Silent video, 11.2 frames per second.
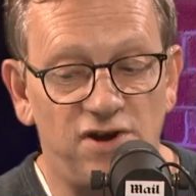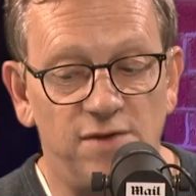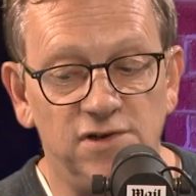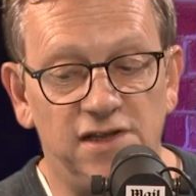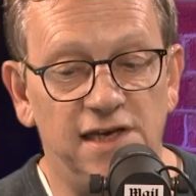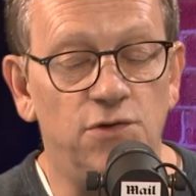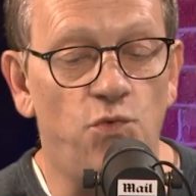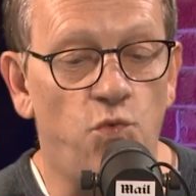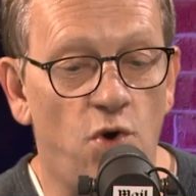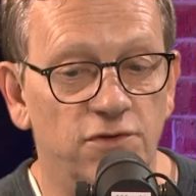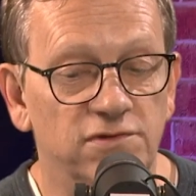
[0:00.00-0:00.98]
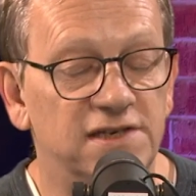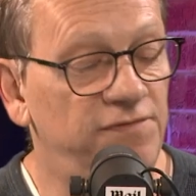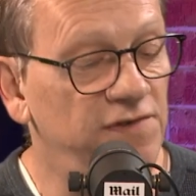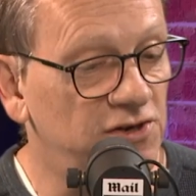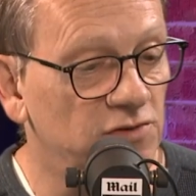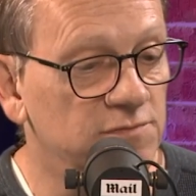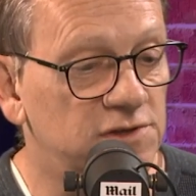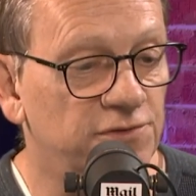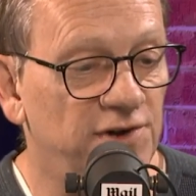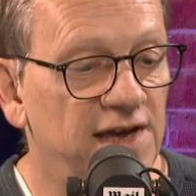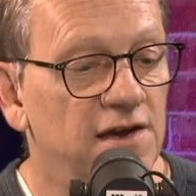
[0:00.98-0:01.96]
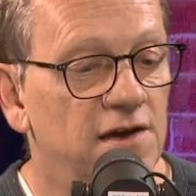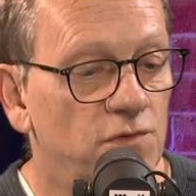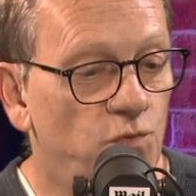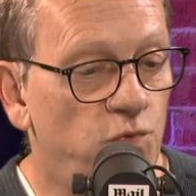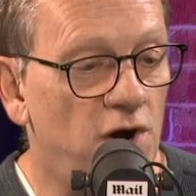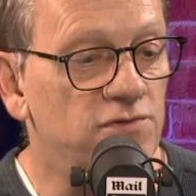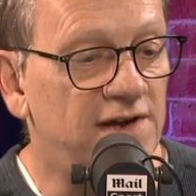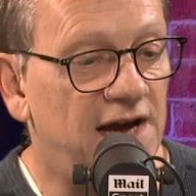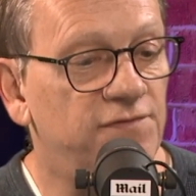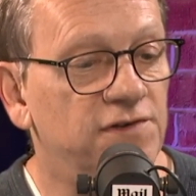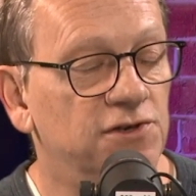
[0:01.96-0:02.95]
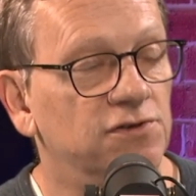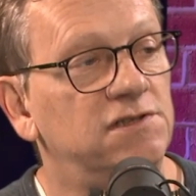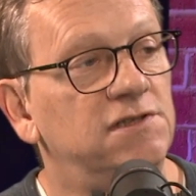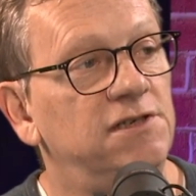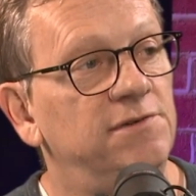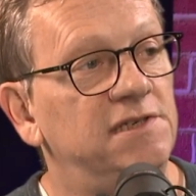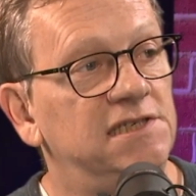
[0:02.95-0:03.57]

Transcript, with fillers: Premier League won't, if it comes to it, won't have the guts to do it.